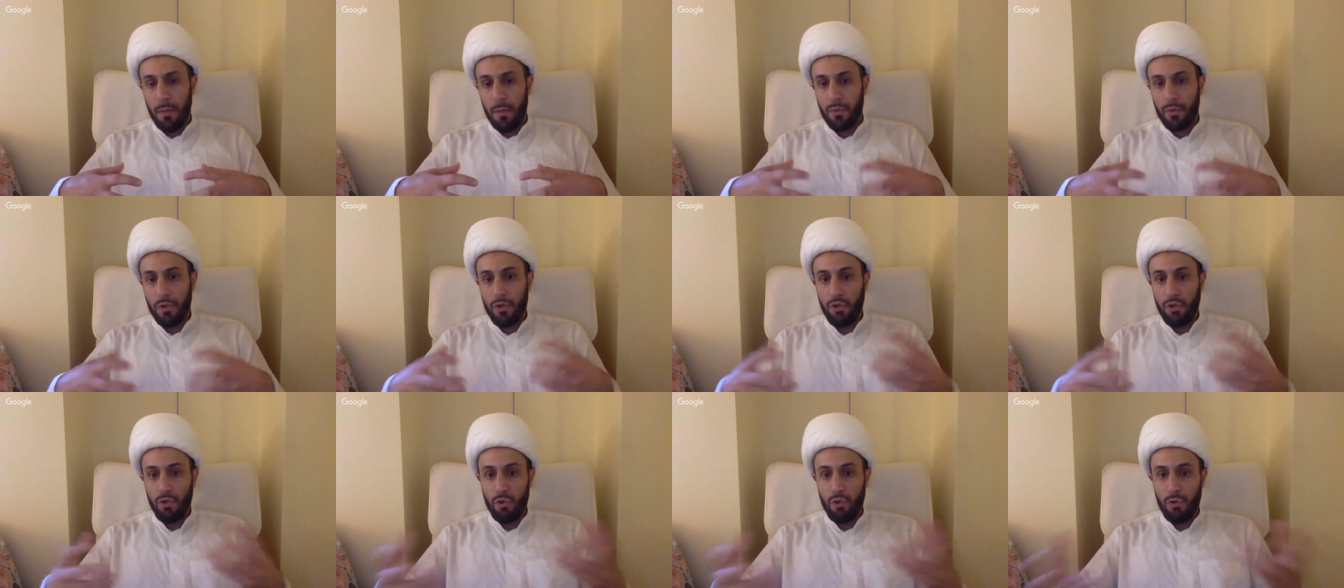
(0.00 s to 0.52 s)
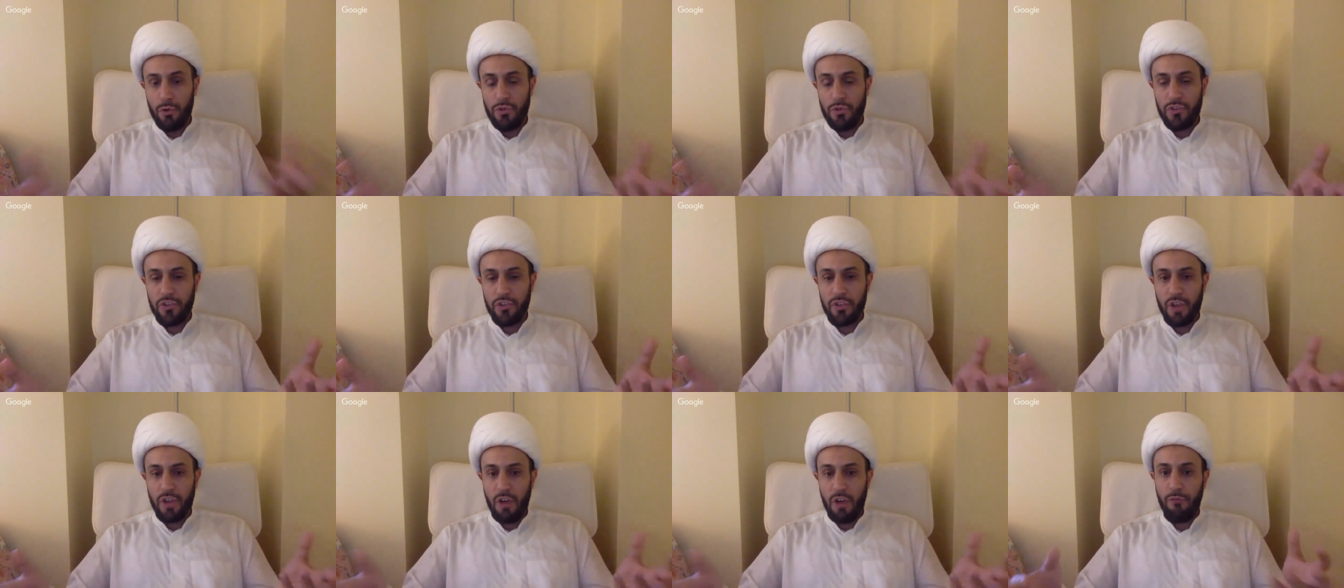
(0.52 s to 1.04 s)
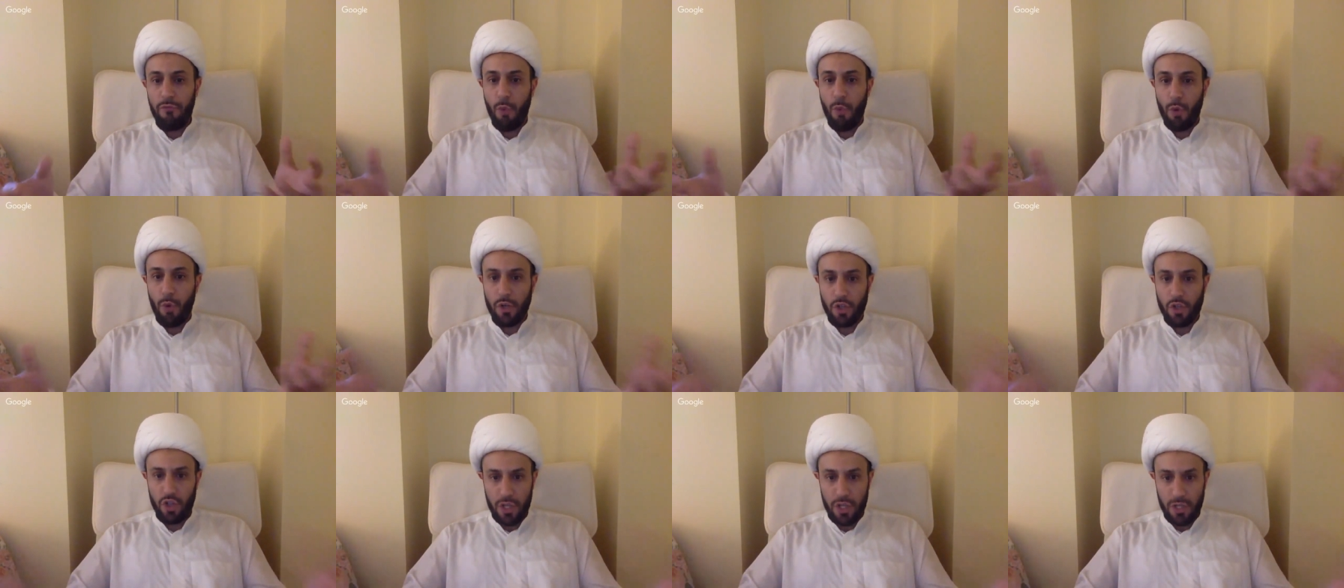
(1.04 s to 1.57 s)
produce a
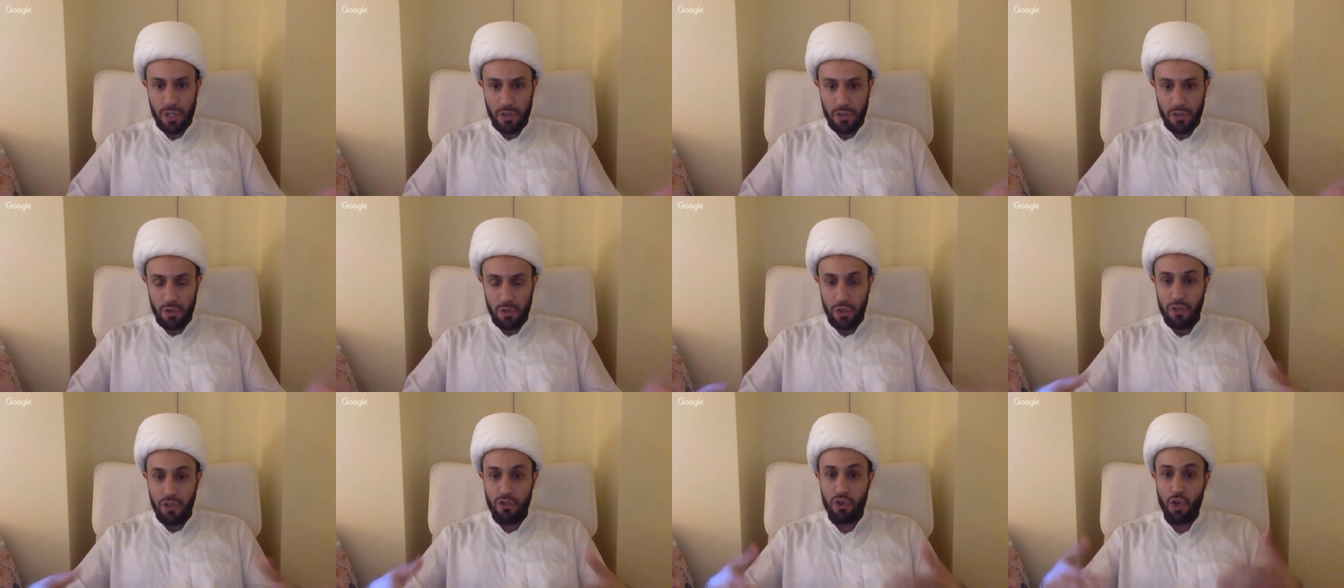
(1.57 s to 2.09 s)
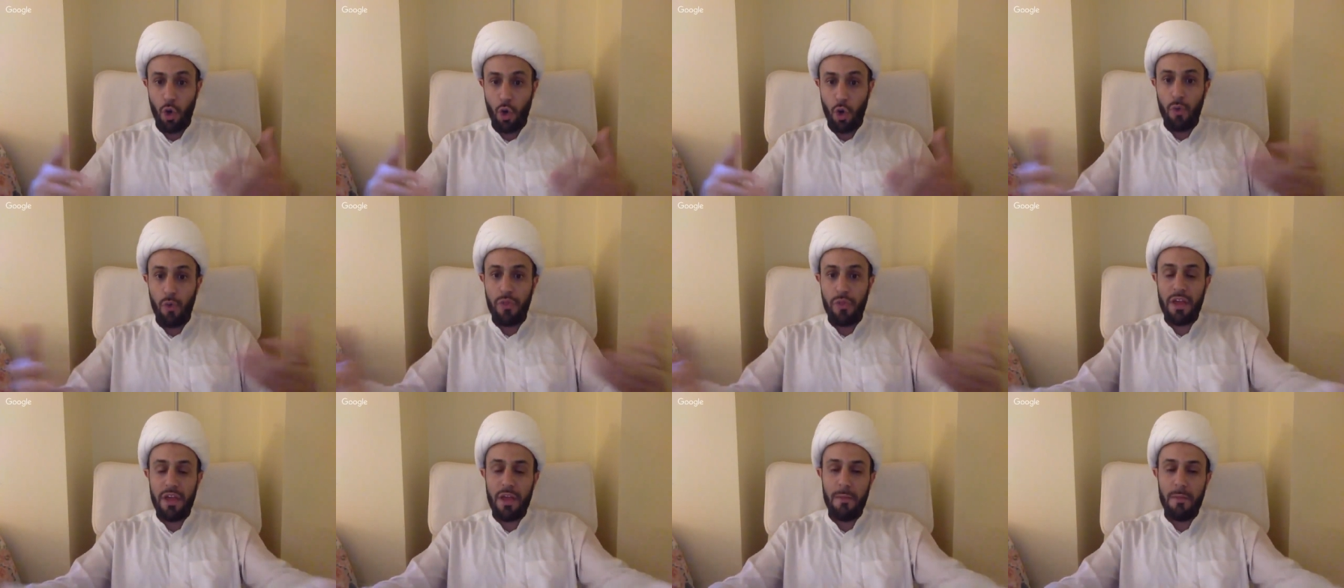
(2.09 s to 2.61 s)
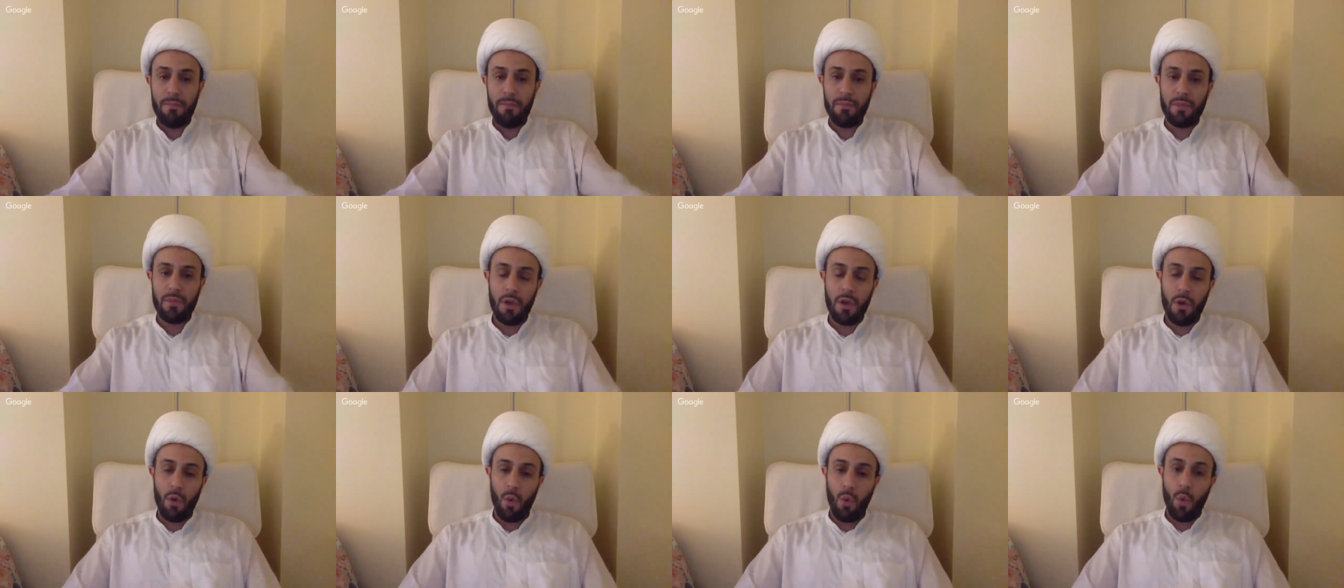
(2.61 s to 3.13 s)
fortune, to show them
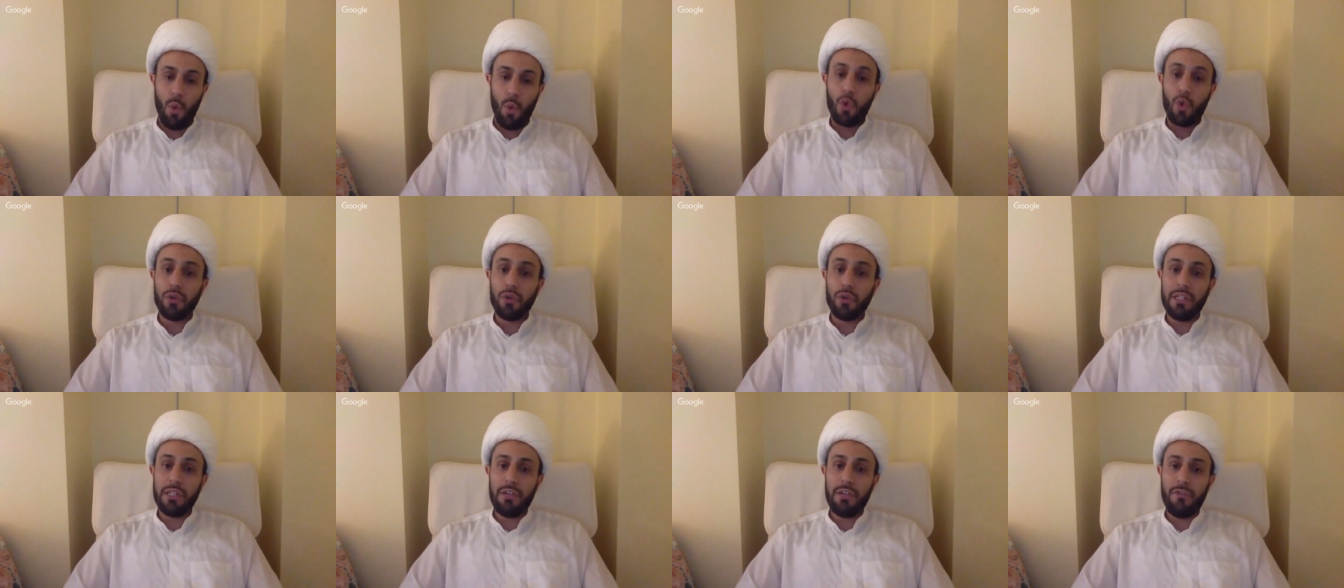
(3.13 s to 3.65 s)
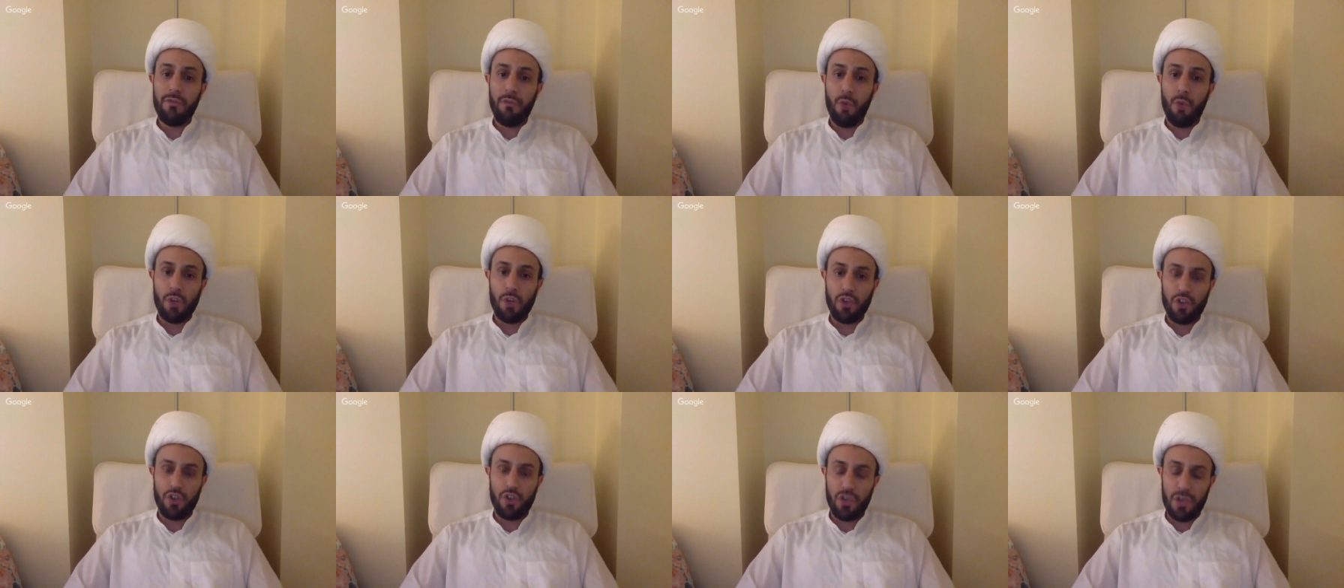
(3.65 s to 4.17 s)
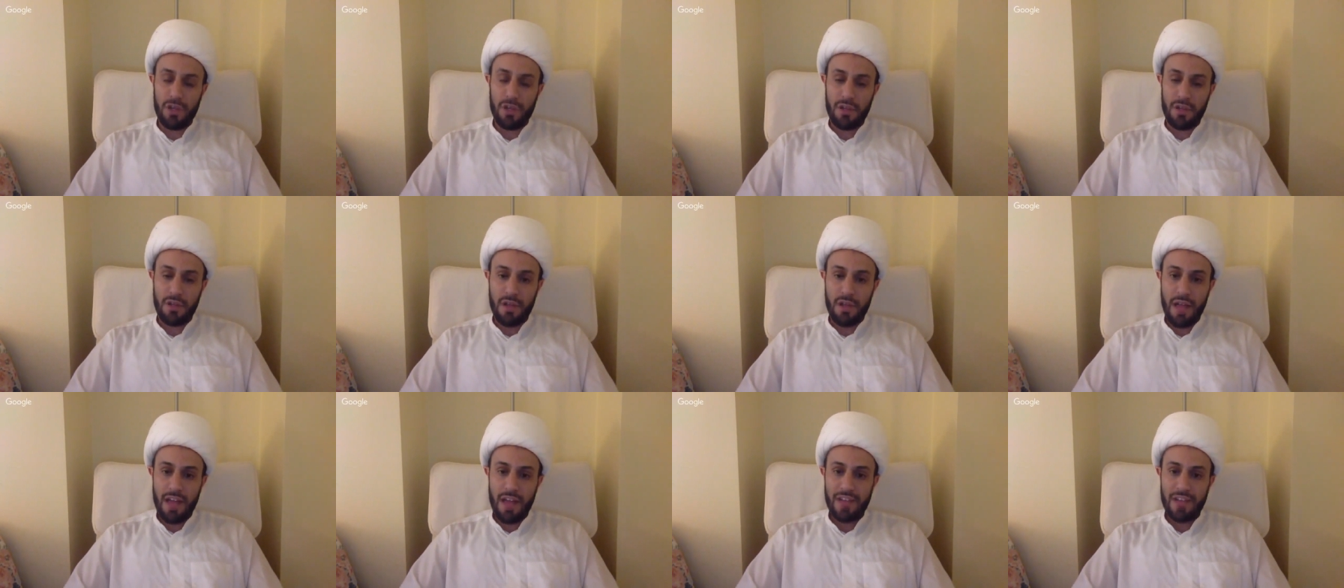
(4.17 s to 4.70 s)
worldly fortune
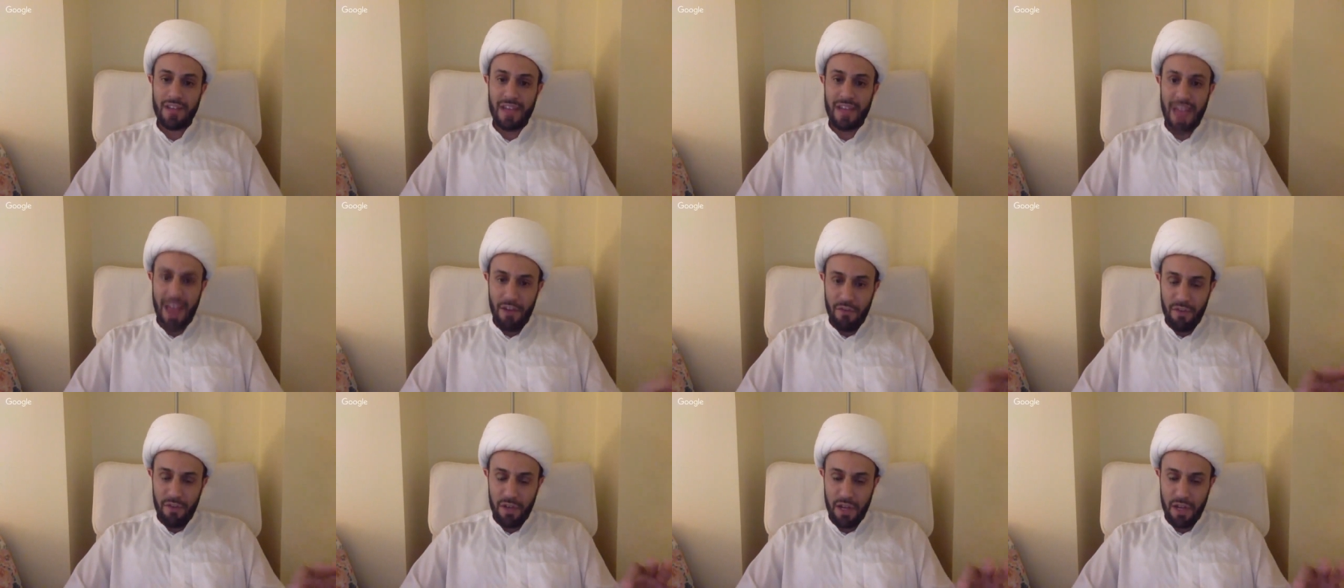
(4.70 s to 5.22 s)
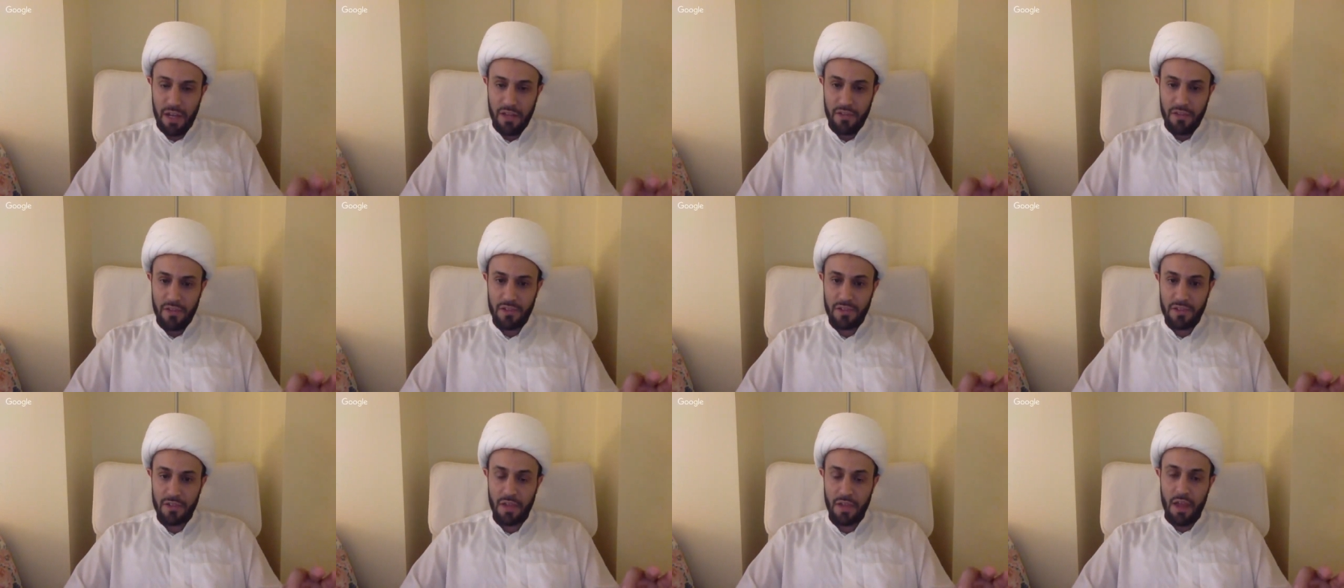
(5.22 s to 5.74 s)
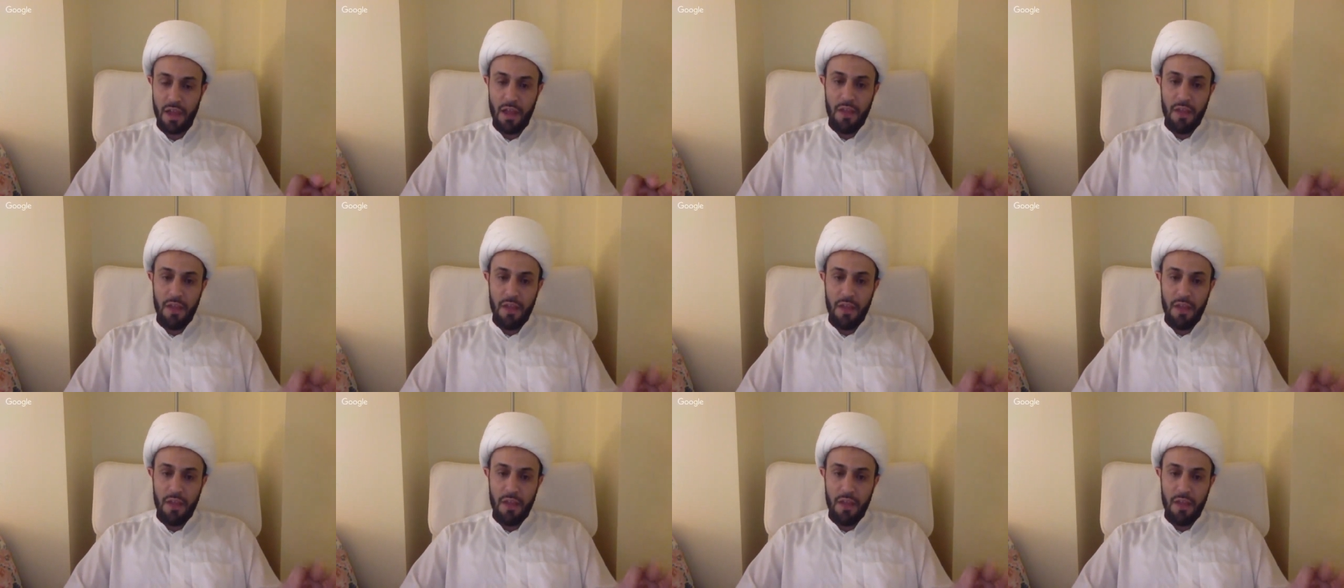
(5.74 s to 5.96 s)
as evidence